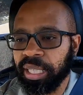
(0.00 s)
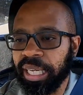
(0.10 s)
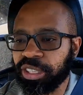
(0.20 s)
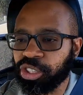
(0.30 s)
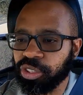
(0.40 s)

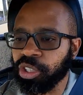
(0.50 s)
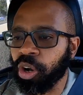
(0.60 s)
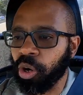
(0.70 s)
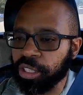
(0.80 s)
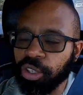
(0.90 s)
it's, you
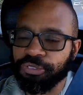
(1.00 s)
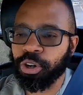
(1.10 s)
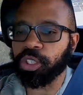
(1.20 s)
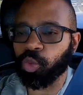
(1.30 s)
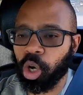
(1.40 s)
know, it's a
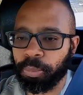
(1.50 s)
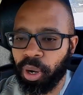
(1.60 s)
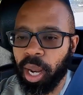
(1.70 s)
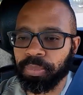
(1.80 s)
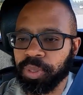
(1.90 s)
first world
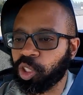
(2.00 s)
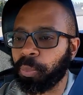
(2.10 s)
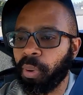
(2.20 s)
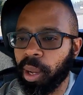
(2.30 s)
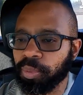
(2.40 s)
problem. It's a
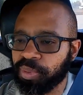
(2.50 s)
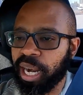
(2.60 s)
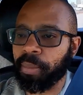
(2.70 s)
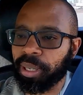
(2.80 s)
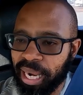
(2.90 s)
problem
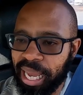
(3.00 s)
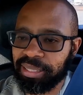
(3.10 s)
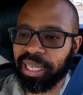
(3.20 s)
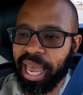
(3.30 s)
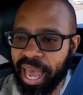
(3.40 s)
that I'm glad
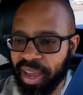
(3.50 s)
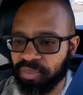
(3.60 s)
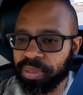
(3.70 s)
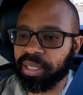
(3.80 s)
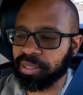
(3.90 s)
to
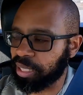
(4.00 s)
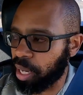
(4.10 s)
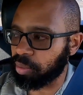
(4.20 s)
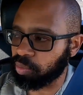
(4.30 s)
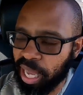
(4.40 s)
have, because
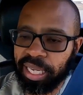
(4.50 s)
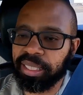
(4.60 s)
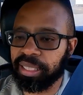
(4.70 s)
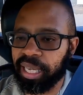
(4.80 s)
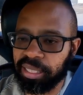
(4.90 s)
that
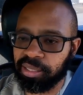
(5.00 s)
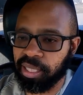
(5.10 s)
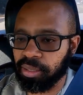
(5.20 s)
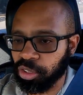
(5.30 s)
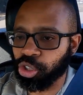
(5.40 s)
indicates
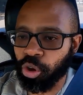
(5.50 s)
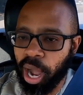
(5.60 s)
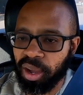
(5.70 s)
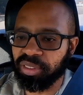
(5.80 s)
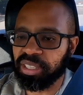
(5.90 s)
that, you know,
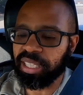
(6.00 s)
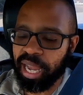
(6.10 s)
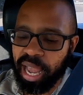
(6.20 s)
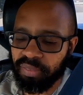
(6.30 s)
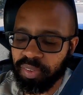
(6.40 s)
obviously
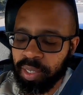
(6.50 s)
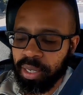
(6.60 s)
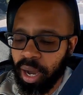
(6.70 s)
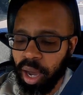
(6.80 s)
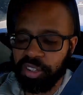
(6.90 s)
I have
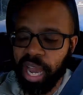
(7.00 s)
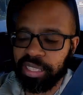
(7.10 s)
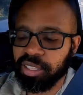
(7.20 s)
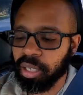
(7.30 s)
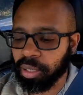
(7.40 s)
a
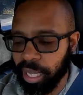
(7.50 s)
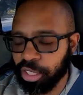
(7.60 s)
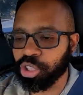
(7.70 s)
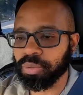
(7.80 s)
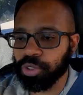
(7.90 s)
nice
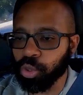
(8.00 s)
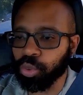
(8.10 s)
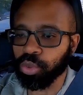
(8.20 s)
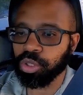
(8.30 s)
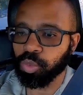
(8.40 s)
collection of
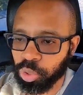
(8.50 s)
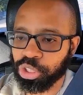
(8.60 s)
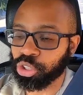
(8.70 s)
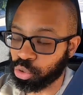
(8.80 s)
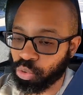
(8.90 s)
tools,
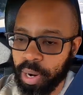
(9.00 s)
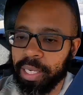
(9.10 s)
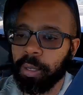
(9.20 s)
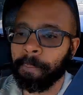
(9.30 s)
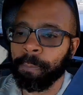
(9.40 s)
which is
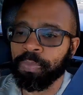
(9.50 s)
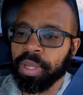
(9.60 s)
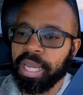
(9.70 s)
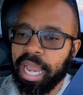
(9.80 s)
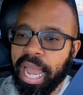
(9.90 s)
great.
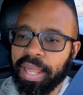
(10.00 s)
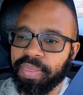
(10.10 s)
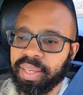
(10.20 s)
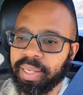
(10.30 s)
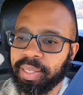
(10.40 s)

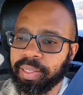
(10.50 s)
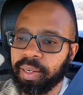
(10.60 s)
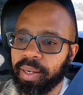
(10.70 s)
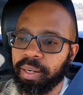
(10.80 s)
And then